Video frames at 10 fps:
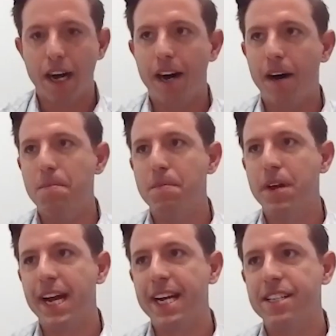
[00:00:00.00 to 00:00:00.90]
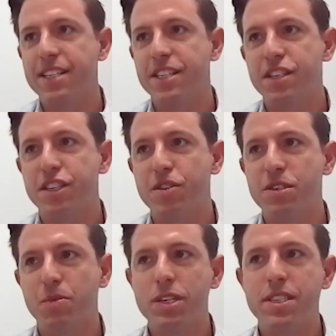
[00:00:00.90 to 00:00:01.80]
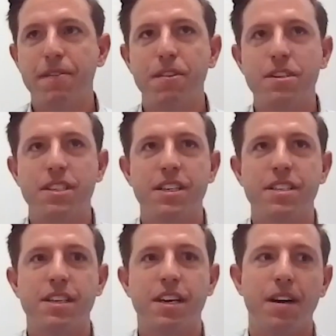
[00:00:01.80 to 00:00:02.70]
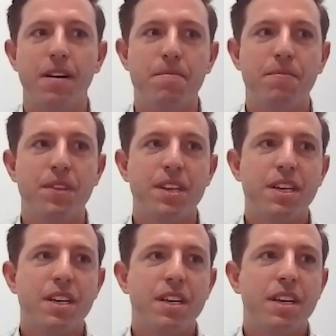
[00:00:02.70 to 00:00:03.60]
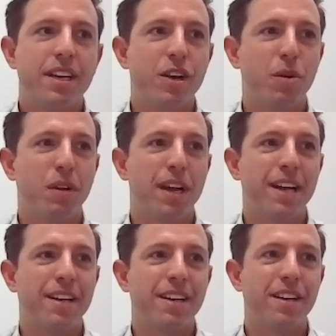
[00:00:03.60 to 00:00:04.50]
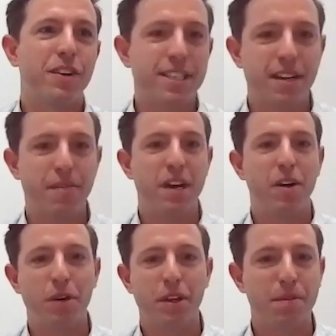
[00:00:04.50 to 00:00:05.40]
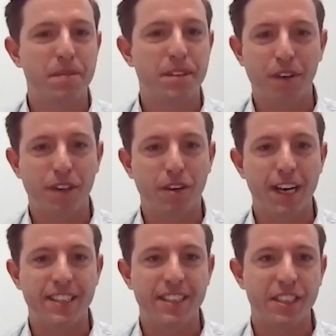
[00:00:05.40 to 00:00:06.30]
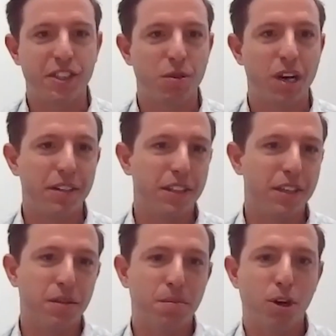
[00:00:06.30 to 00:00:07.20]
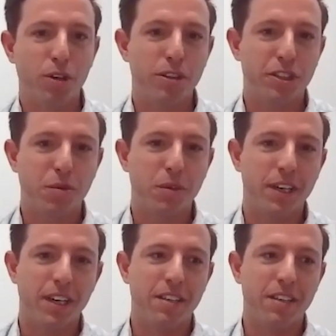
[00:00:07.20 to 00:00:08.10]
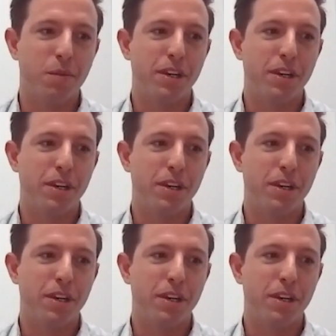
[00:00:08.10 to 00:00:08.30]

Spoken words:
And what differences, you guys have dealt with different crises throughout your brokerage career.